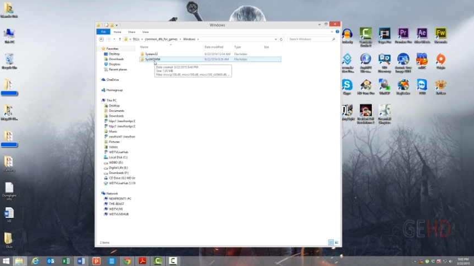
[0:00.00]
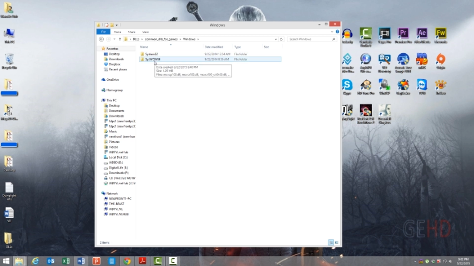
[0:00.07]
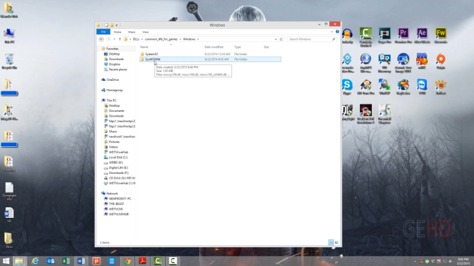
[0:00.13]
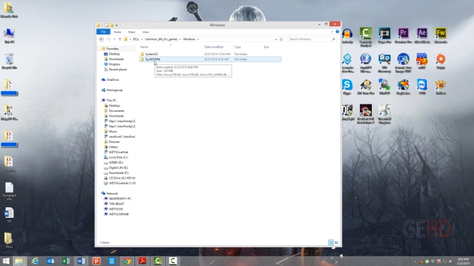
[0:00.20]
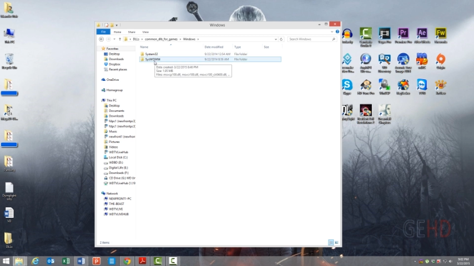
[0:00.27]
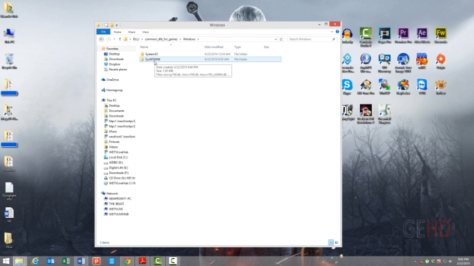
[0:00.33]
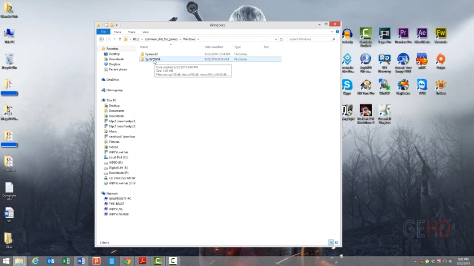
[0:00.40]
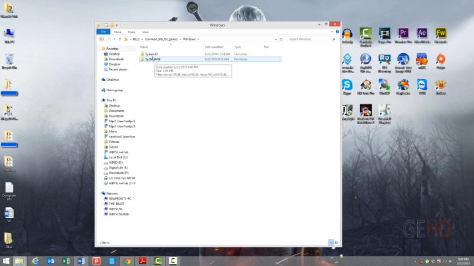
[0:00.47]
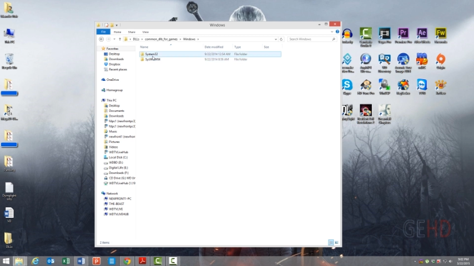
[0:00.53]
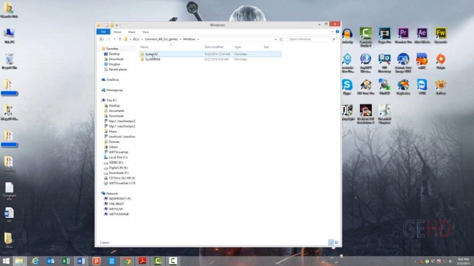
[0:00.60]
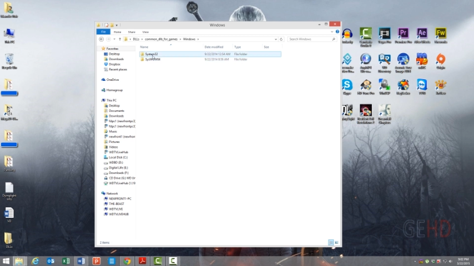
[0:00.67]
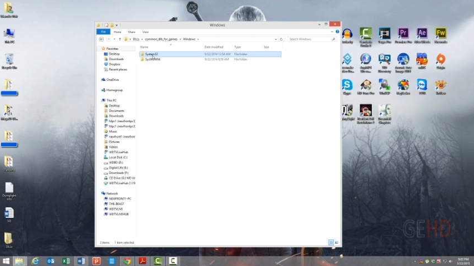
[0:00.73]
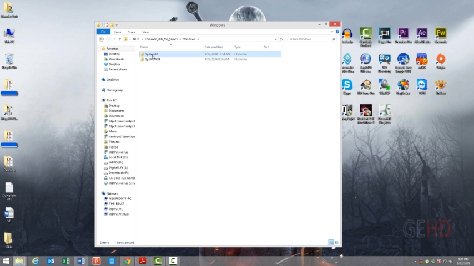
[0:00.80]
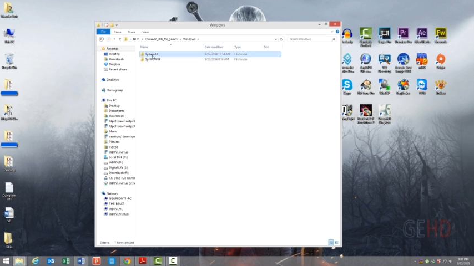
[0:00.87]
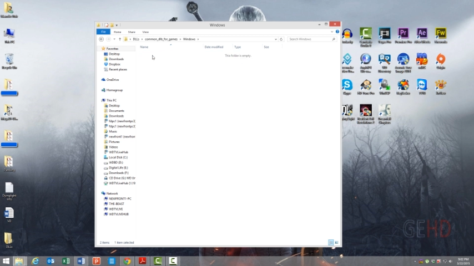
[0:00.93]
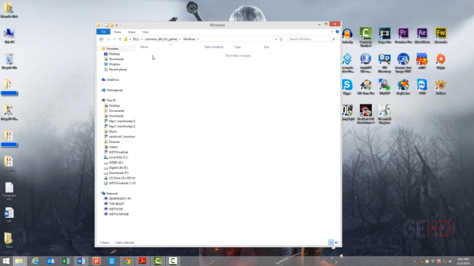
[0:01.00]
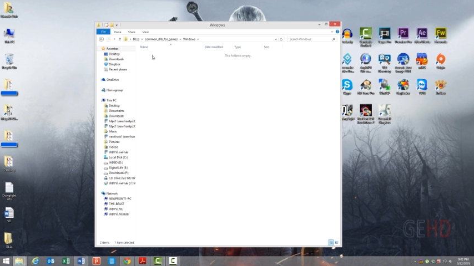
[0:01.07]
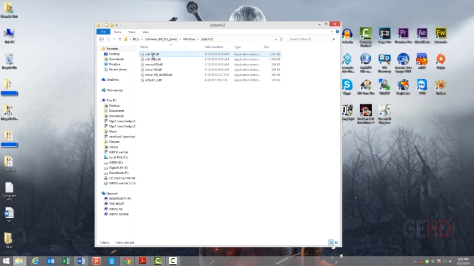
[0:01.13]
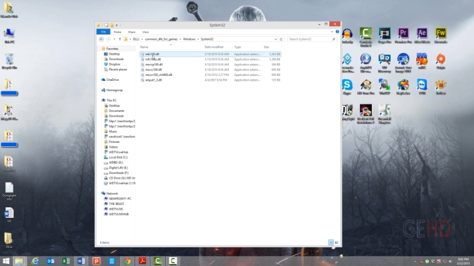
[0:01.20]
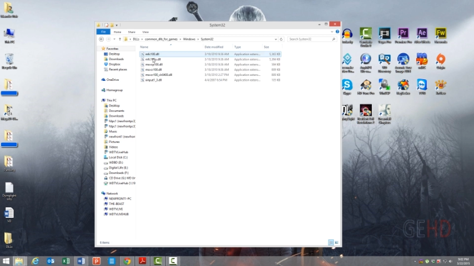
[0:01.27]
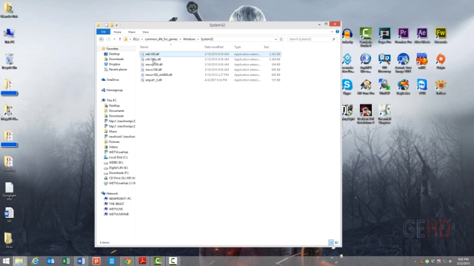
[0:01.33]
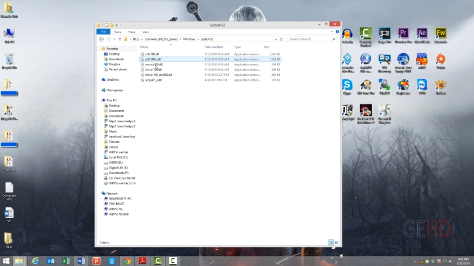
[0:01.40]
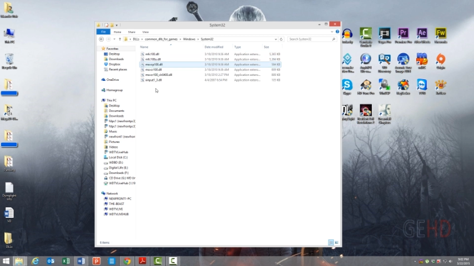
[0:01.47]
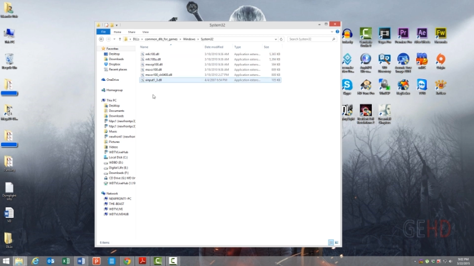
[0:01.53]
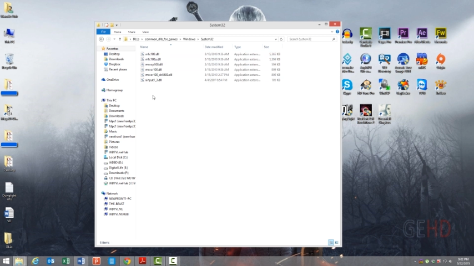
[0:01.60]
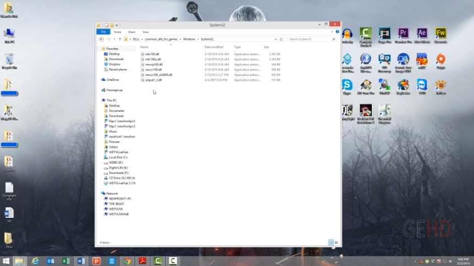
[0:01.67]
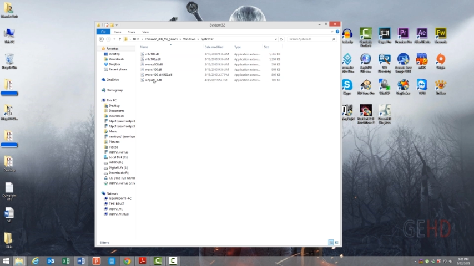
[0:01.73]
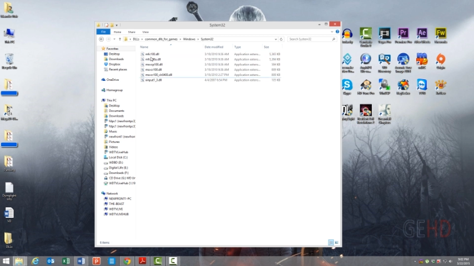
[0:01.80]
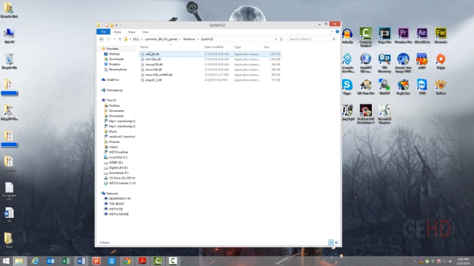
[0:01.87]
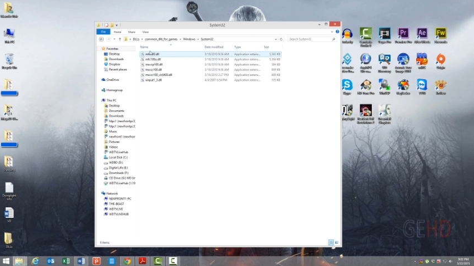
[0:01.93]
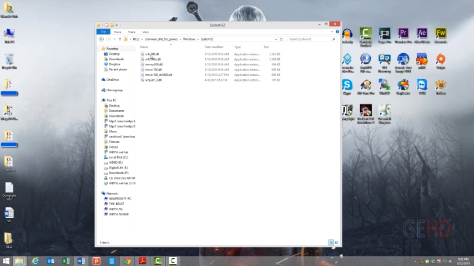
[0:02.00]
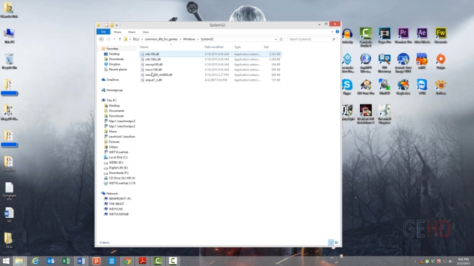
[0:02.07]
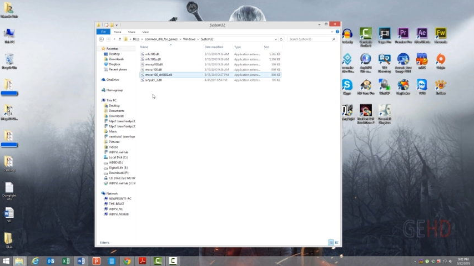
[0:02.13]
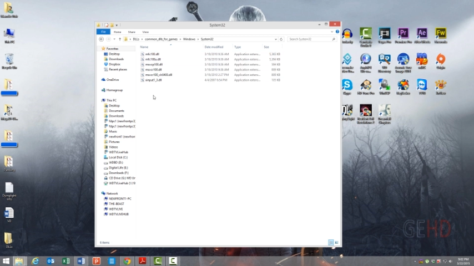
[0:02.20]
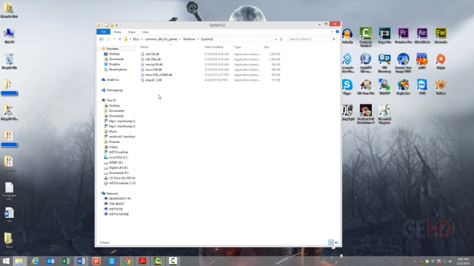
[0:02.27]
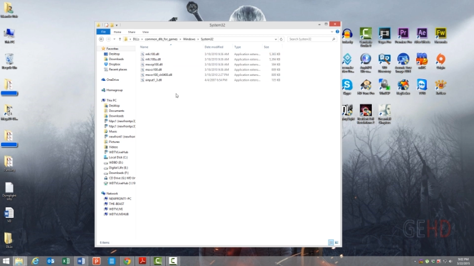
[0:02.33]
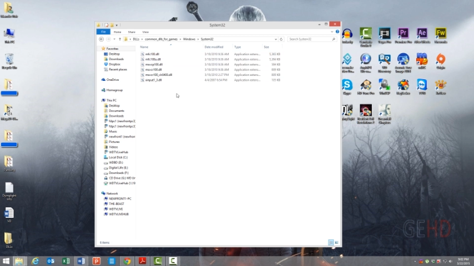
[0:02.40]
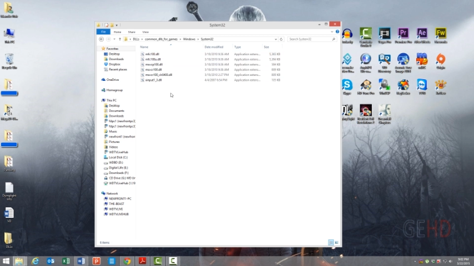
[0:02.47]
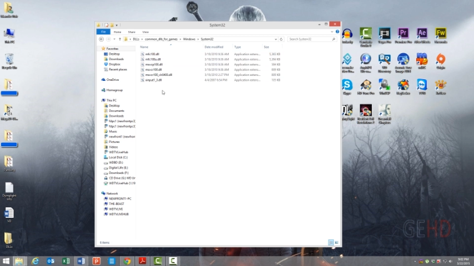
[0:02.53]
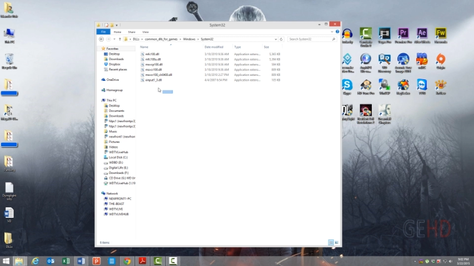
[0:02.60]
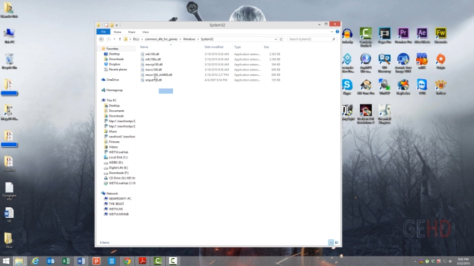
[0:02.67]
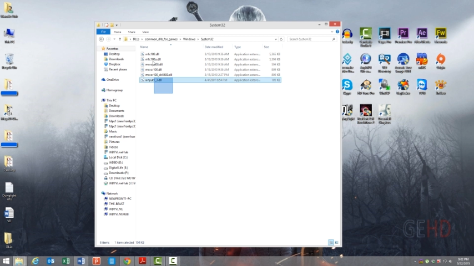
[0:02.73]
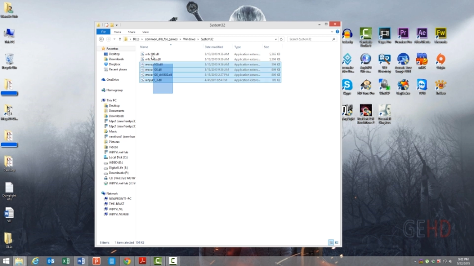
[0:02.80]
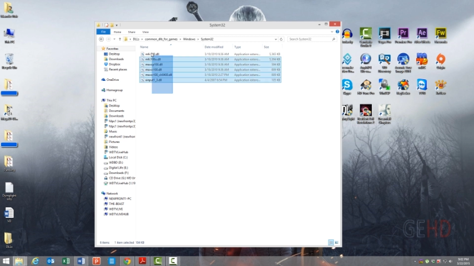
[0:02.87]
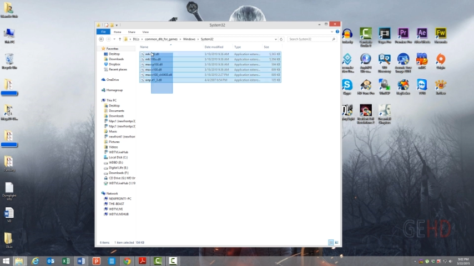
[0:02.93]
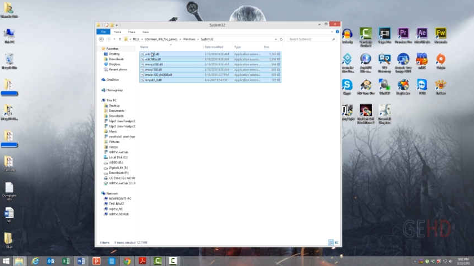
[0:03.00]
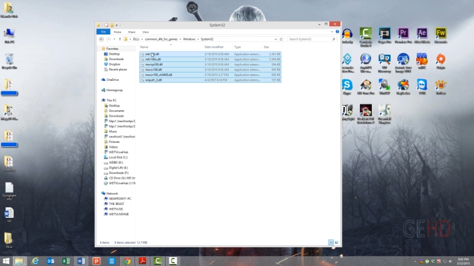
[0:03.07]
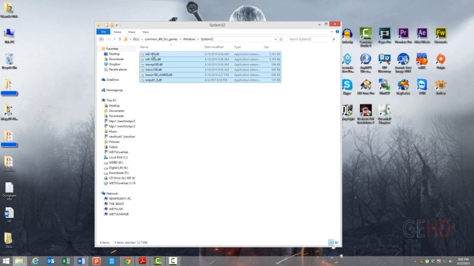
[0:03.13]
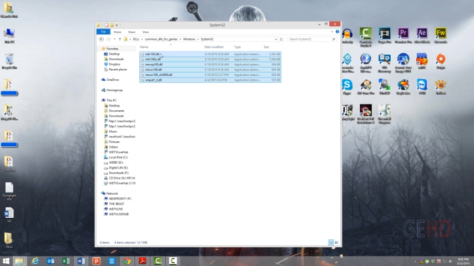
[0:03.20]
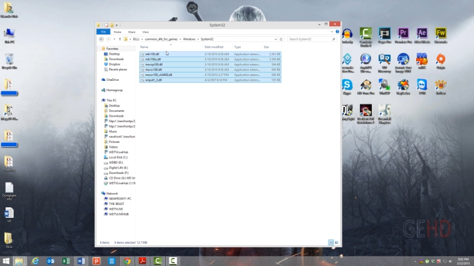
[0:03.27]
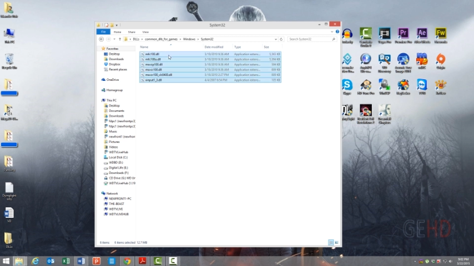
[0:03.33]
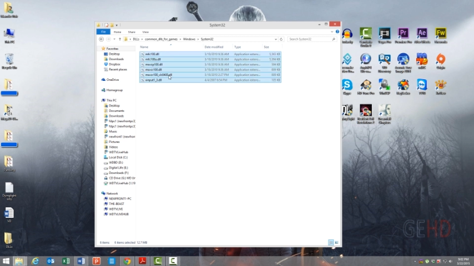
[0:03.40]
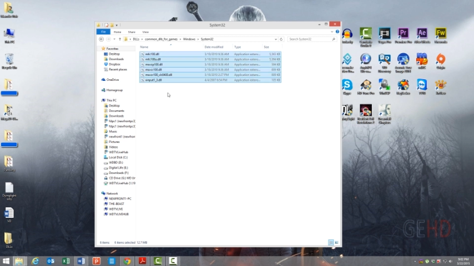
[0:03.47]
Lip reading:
(no speaker visible)